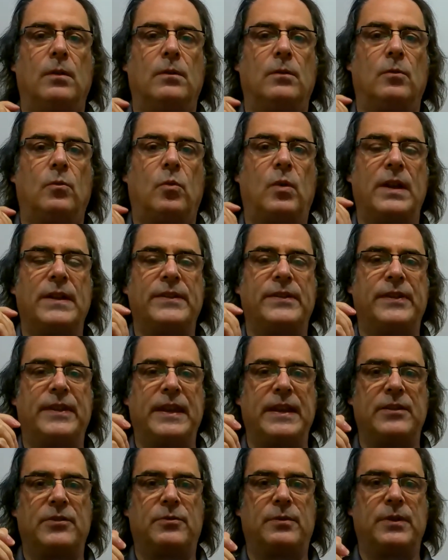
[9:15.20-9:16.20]
once
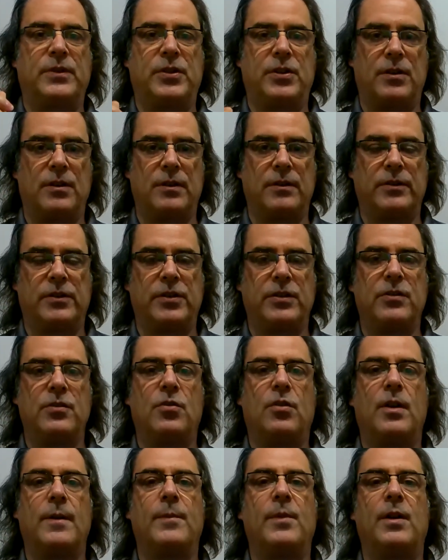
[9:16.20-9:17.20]
things return to
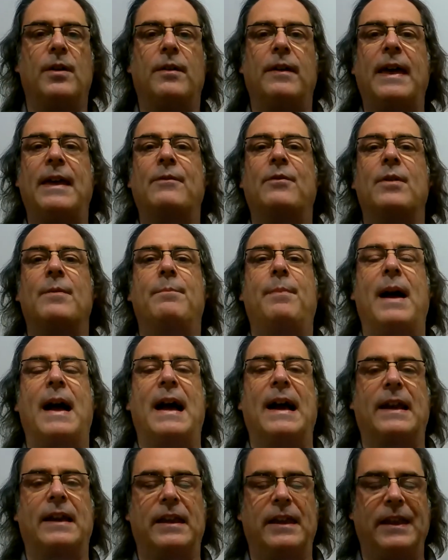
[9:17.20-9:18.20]
normal and we're
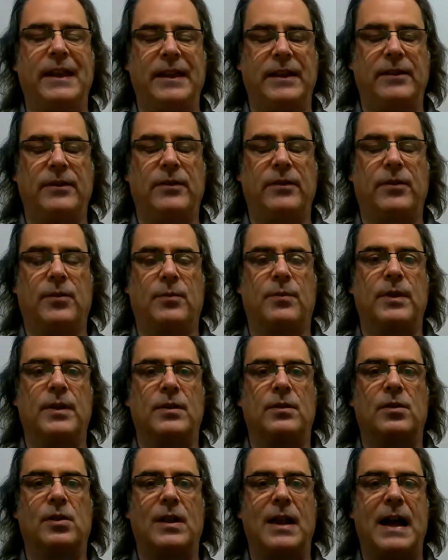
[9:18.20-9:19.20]
back in the
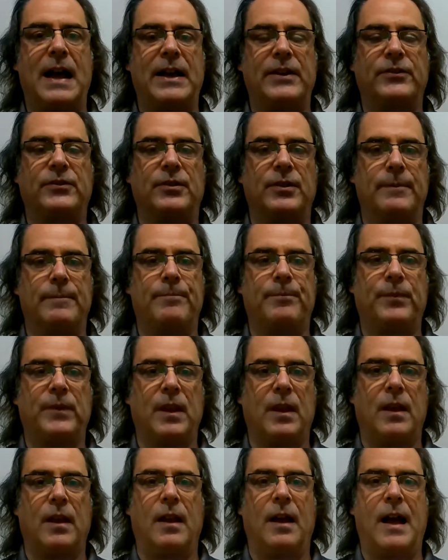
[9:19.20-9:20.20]
real classroom.
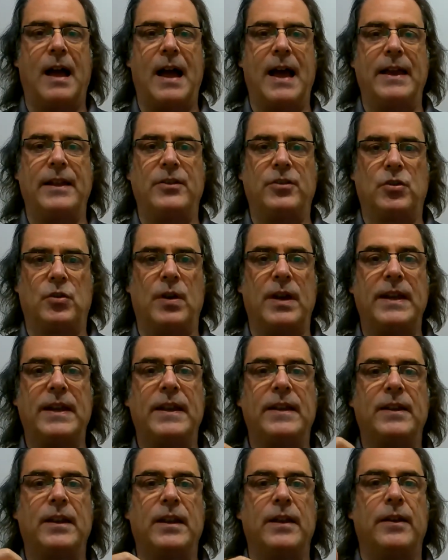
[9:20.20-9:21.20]
I enjoyed
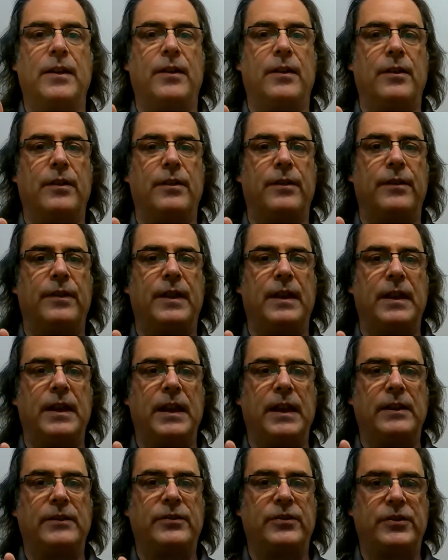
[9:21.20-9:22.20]
it.
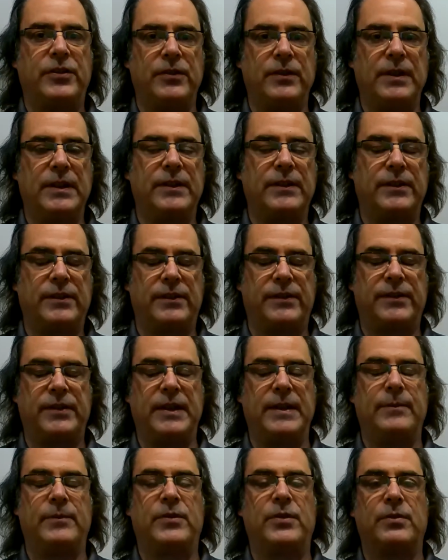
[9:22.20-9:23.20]
The students
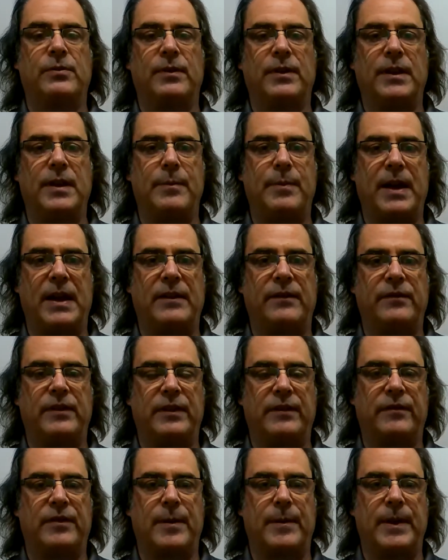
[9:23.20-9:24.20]
seem to really benefit
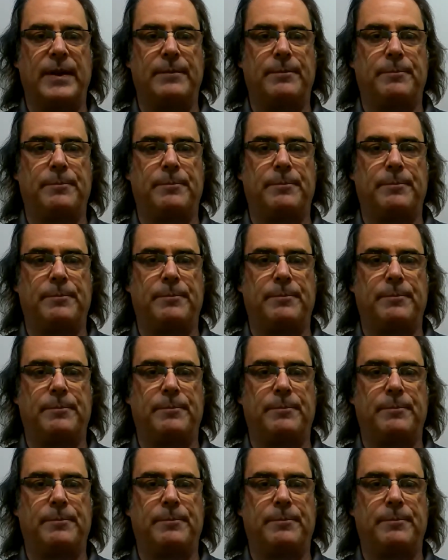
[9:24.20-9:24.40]
from it.